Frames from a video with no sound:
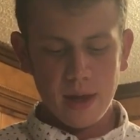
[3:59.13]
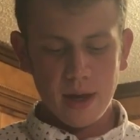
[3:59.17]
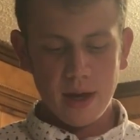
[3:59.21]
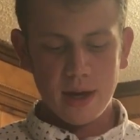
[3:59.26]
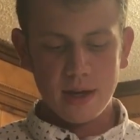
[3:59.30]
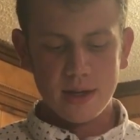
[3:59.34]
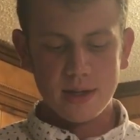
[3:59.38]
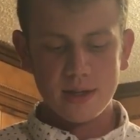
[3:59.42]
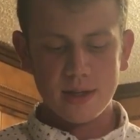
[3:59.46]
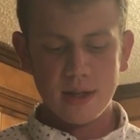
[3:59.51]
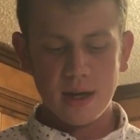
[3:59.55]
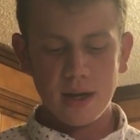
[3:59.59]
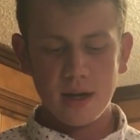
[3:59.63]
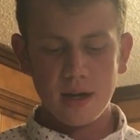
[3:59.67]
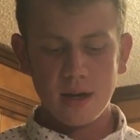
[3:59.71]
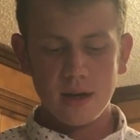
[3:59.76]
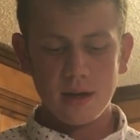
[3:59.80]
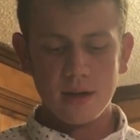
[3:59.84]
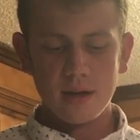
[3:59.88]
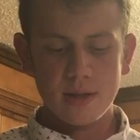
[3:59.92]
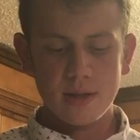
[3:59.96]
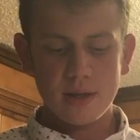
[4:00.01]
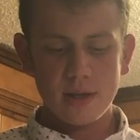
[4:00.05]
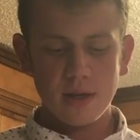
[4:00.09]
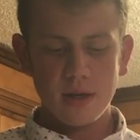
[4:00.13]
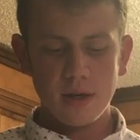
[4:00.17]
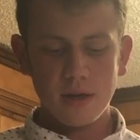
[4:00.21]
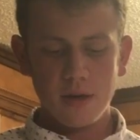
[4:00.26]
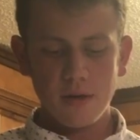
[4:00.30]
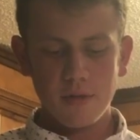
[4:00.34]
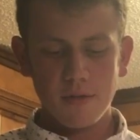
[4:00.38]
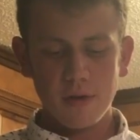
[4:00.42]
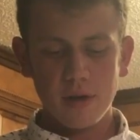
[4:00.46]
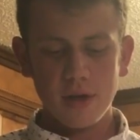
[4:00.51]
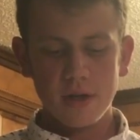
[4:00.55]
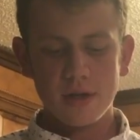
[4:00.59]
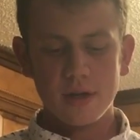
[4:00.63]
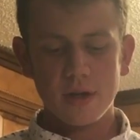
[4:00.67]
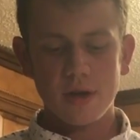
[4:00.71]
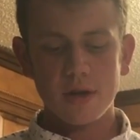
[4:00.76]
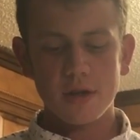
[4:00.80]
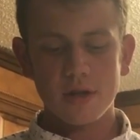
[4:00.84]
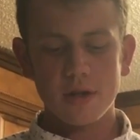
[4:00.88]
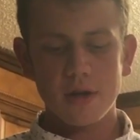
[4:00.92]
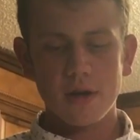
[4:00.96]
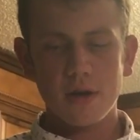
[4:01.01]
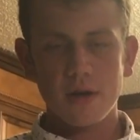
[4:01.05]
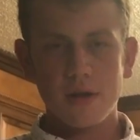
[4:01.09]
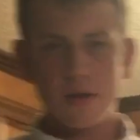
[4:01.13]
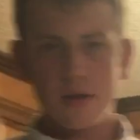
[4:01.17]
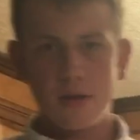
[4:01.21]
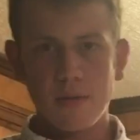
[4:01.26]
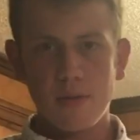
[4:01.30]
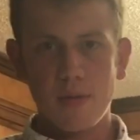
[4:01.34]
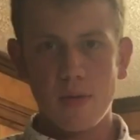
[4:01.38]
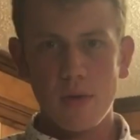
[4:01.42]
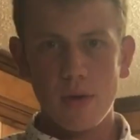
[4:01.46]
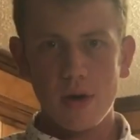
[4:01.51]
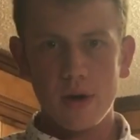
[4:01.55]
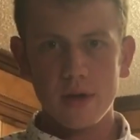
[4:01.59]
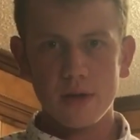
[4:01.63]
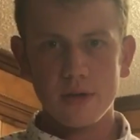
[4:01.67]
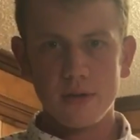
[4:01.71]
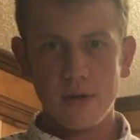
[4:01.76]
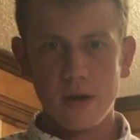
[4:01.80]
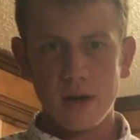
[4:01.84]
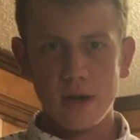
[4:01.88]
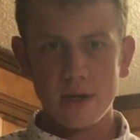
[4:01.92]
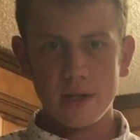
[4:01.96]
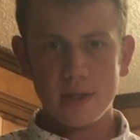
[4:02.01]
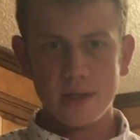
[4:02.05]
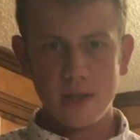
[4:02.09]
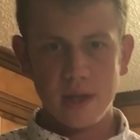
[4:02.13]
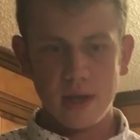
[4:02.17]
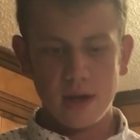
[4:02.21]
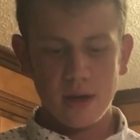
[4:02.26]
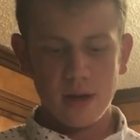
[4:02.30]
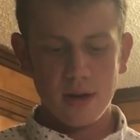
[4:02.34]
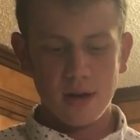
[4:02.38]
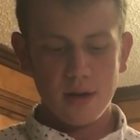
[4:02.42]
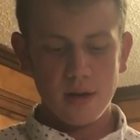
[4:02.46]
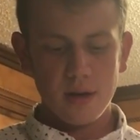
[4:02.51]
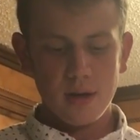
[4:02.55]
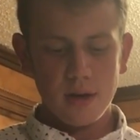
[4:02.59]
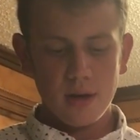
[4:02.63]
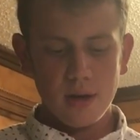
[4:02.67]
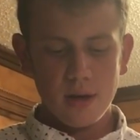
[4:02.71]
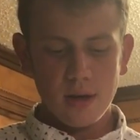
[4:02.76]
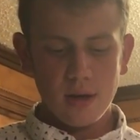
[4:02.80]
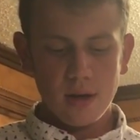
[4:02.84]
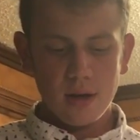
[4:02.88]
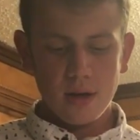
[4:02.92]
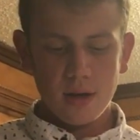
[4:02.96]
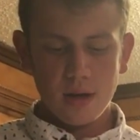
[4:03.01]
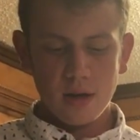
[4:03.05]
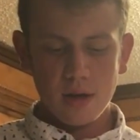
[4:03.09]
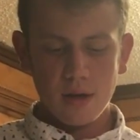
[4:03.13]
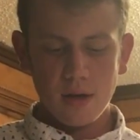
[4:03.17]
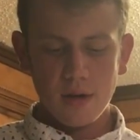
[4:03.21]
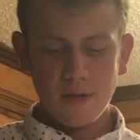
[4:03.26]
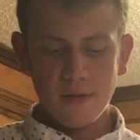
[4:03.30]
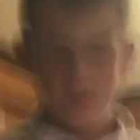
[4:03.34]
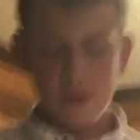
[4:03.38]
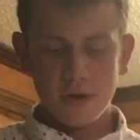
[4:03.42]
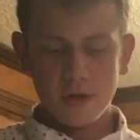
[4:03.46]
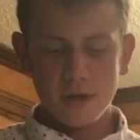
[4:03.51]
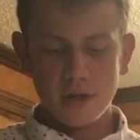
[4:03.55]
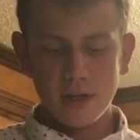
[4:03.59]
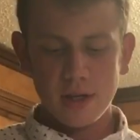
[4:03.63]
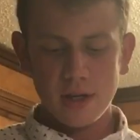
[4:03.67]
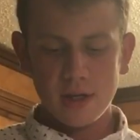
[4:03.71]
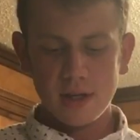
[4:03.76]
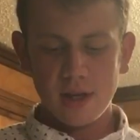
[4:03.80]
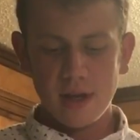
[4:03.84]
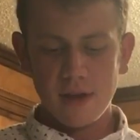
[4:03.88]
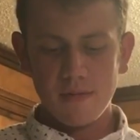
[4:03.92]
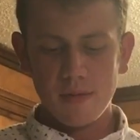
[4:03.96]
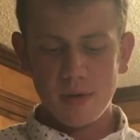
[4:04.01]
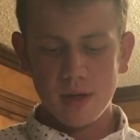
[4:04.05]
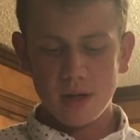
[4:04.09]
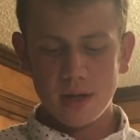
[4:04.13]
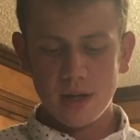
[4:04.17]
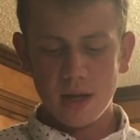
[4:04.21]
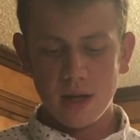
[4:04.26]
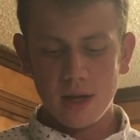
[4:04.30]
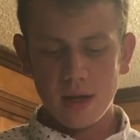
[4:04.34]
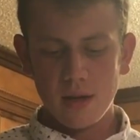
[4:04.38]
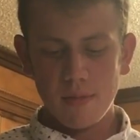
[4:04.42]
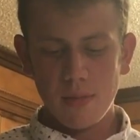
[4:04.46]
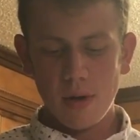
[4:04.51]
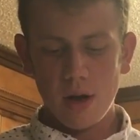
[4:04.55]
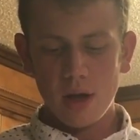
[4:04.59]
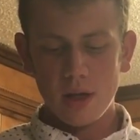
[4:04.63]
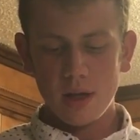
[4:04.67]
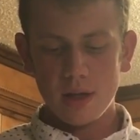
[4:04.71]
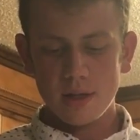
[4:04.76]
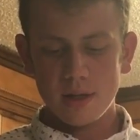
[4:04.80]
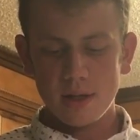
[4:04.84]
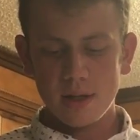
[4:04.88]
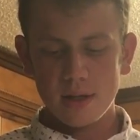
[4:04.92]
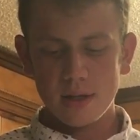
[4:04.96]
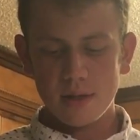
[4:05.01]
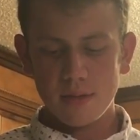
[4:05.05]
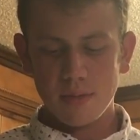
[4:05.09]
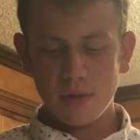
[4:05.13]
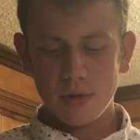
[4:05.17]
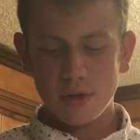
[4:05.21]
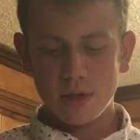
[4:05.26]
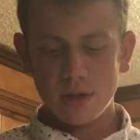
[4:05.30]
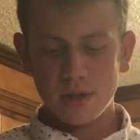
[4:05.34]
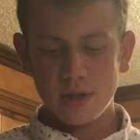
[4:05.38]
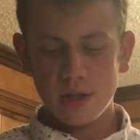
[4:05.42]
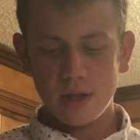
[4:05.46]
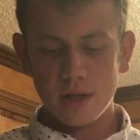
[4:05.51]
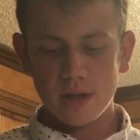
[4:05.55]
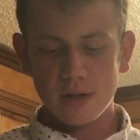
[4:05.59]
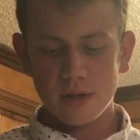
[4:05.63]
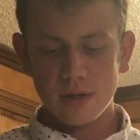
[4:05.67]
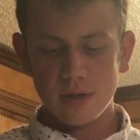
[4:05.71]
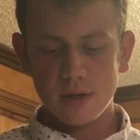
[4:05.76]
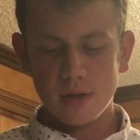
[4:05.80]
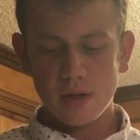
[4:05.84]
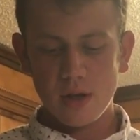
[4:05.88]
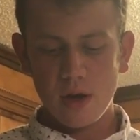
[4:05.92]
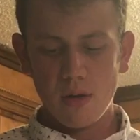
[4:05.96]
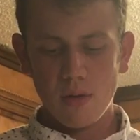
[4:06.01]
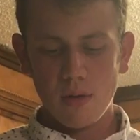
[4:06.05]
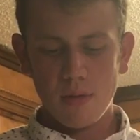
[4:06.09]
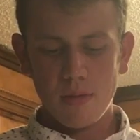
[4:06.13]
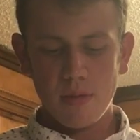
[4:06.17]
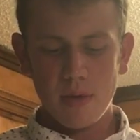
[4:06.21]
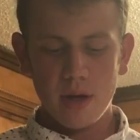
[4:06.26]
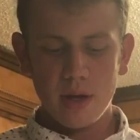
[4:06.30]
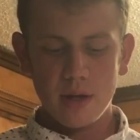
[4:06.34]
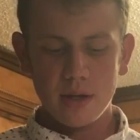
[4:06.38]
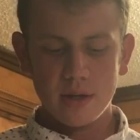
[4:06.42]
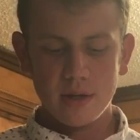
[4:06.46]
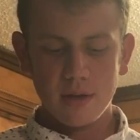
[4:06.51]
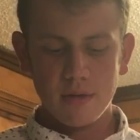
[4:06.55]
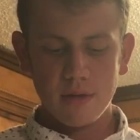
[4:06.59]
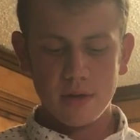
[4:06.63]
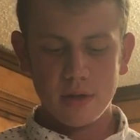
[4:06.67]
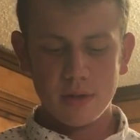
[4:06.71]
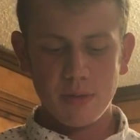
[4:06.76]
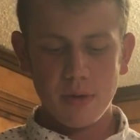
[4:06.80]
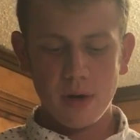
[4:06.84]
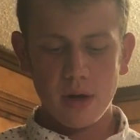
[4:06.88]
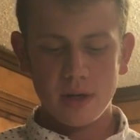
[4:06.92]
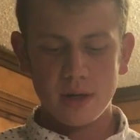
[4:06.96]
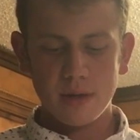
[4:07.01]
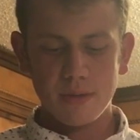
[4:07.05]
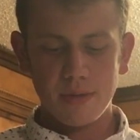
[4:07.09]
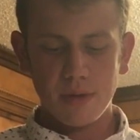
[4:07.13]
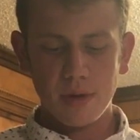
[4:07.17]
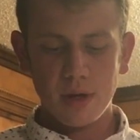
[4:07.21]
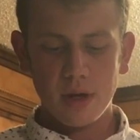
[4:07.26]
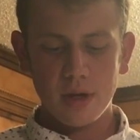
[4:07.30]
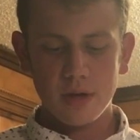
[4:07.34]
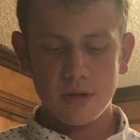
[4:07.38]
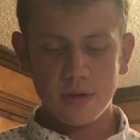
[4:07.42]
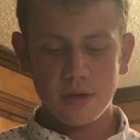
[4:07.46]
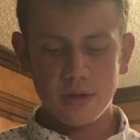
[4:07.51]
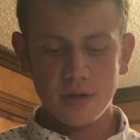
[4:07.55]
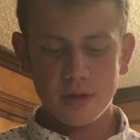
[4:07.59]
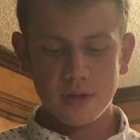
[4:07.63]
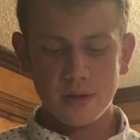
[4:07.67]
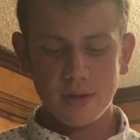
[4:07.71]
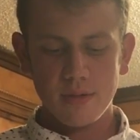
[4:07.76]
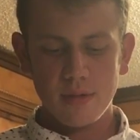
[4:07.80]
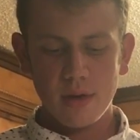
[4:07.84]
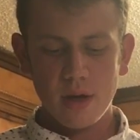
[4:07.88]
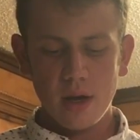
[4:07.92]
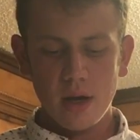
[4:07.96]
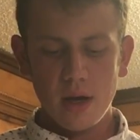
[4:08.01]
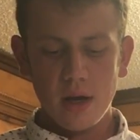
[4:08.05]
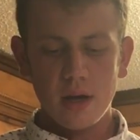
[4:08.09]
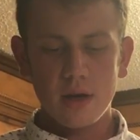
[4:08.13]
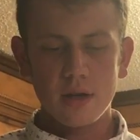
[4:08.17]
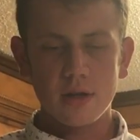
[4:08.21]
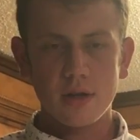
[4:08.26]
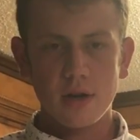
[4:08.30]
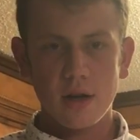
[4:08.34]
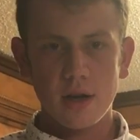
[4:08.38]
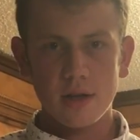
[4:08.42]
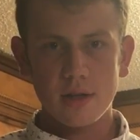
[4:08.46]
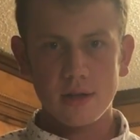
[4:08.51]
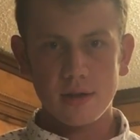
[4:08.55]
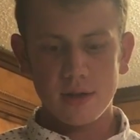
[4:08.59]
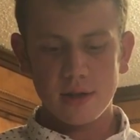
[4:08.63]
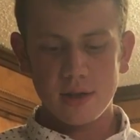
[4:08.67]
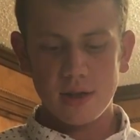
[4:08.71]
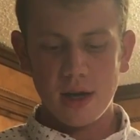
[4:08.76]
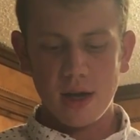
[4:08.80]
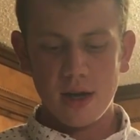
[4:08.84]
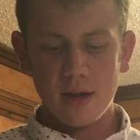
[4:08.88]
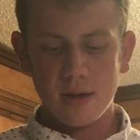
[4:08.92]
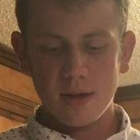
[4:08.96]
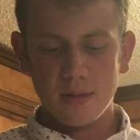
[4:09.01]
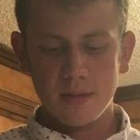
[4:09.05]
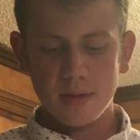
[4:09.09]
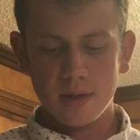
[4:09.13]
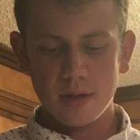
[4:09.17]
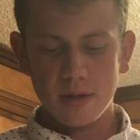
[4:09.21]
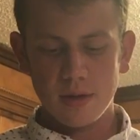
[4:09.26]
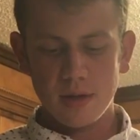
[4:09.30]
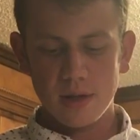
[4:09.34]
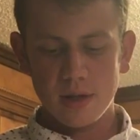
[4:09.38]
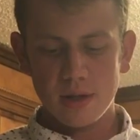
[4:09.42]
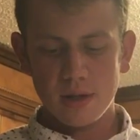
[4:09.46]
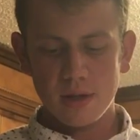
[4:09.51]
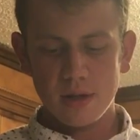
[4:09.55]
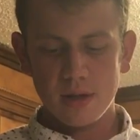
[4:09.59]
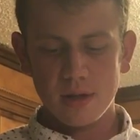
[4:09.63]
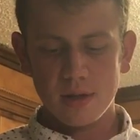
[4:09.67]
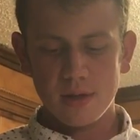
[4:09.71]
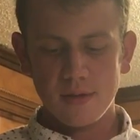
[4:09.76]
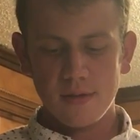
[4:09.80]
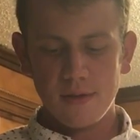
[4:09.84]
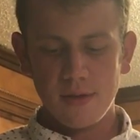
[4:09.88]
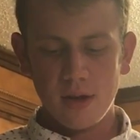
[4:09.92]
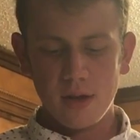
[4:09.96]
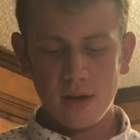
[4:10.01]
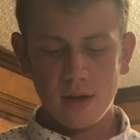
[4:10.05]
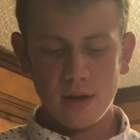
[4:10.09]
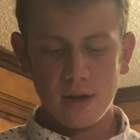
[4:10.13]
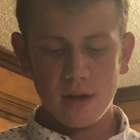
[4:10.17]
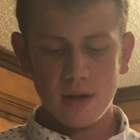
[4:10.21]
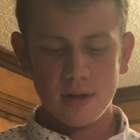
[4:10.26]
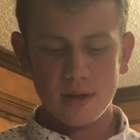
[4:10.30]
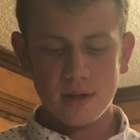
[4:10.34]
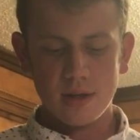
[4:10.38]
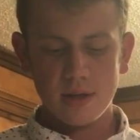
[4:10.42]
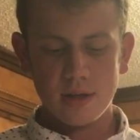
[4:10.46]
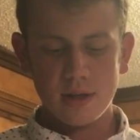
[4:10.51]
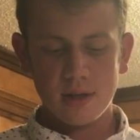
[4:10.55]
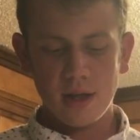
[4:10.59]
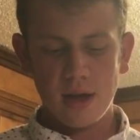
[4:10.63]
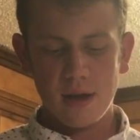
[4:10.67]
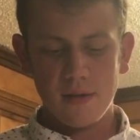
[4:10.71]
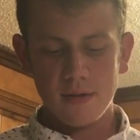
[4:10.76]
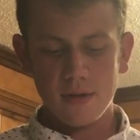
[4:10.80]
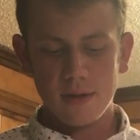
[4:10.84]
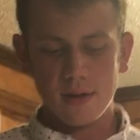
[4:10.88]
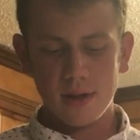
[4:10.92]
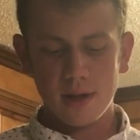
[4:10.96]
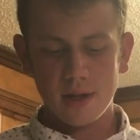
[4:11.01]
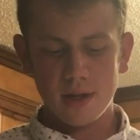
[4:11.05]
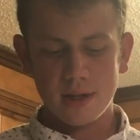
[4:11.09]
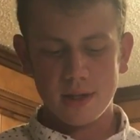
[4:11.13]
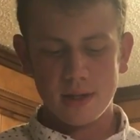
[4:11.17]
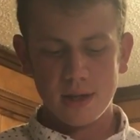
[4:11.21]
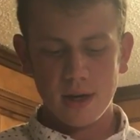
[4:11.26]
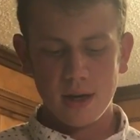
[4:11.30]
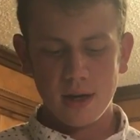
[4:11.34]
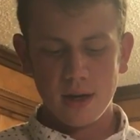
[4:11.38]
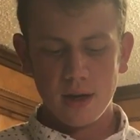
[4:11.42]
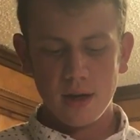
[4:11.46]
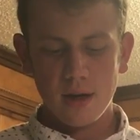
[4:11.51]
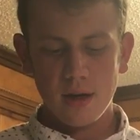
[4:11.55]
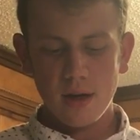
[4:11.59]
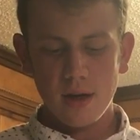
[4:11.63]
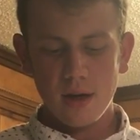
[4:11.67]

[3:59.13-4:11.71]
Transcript: As stated CQ Researcher, the point is raised that universities have been taking policies and procedures that were meant to respond to plagiarism and trying to adapt them to a serious felony, says David Lissack,